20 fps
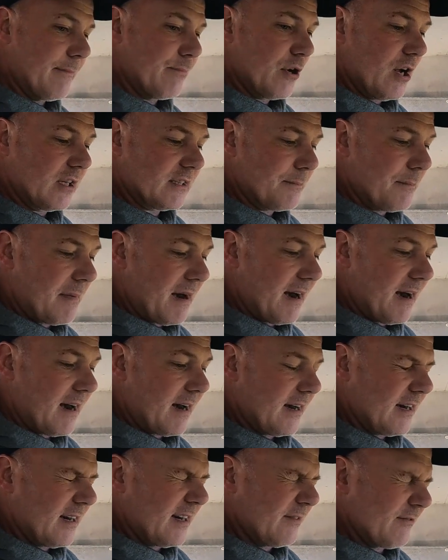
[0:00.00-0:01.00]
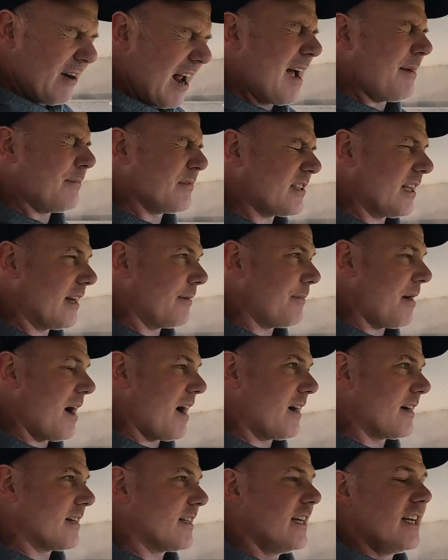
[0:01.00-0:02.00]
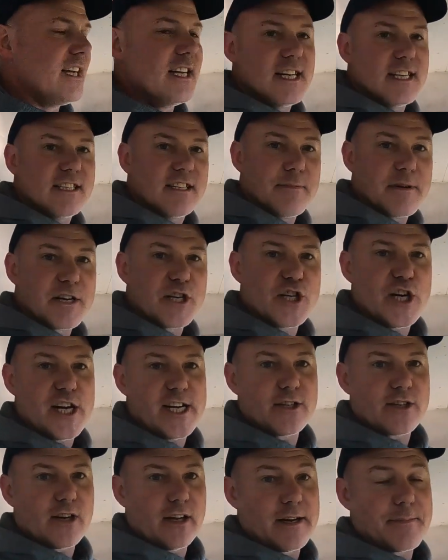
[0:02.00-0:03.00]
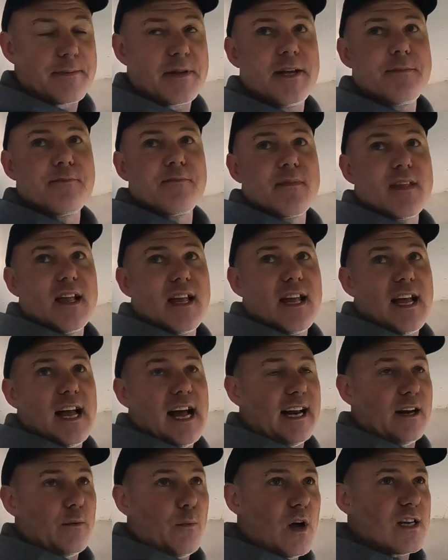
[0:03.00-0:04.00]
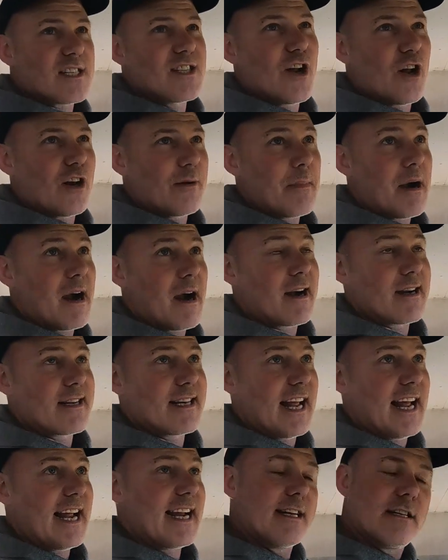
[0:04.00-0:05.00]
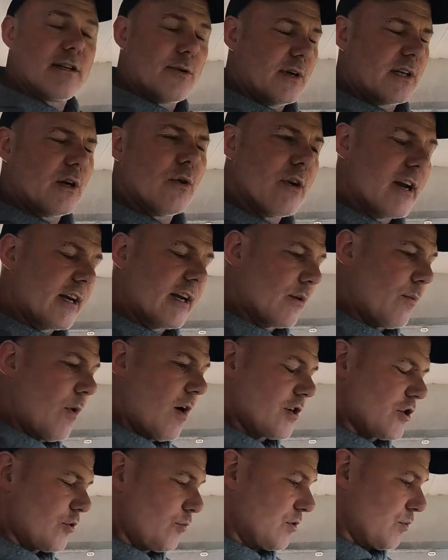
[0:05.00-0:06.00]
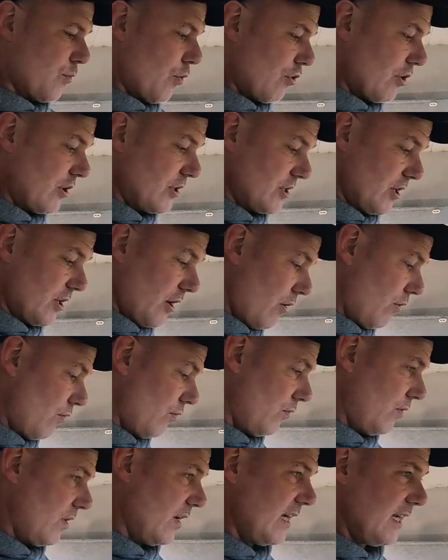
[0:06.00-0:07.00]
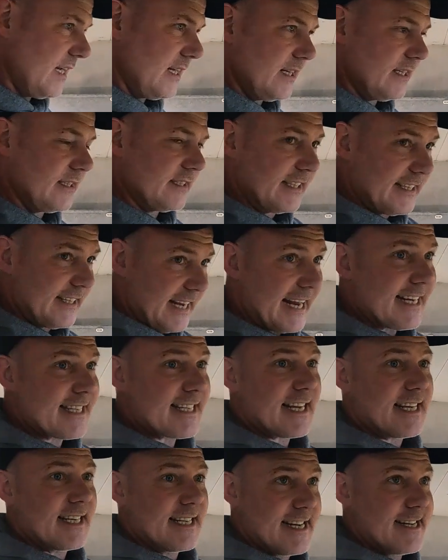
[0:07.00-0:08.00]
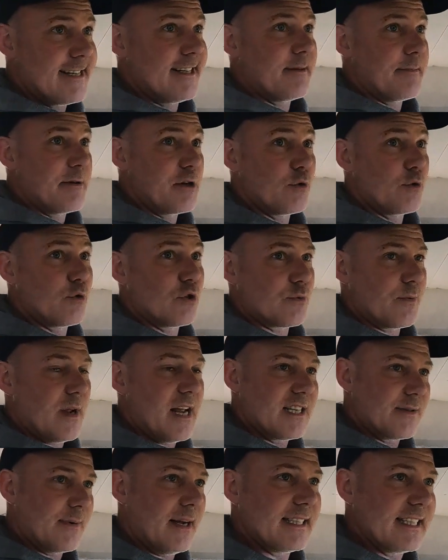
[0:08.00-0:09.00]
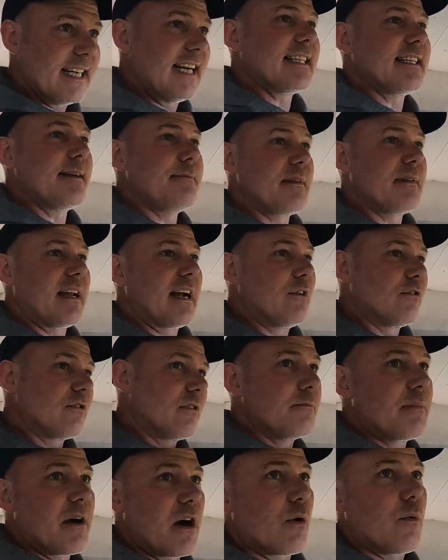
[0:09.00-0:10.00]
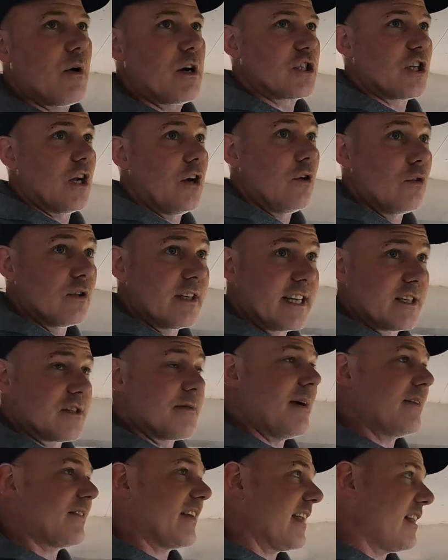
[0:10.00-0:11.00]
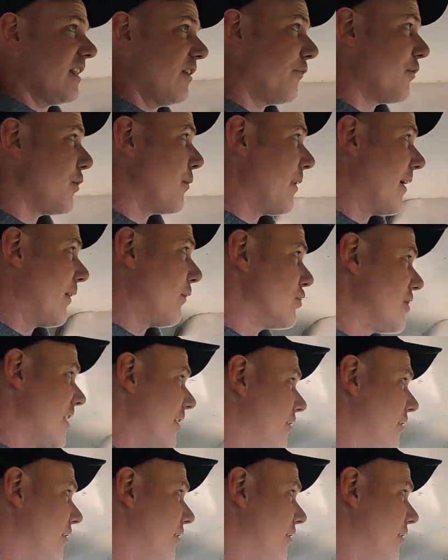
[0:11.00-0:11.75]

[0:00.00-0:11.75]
brought the rams to the mart to be genotyped, and it wasn't on a mart day, so I don't think the washer was working, so the dicks needed to be done as well, so I had to let them down and power wash the whole thing. So I'm after getting a few hours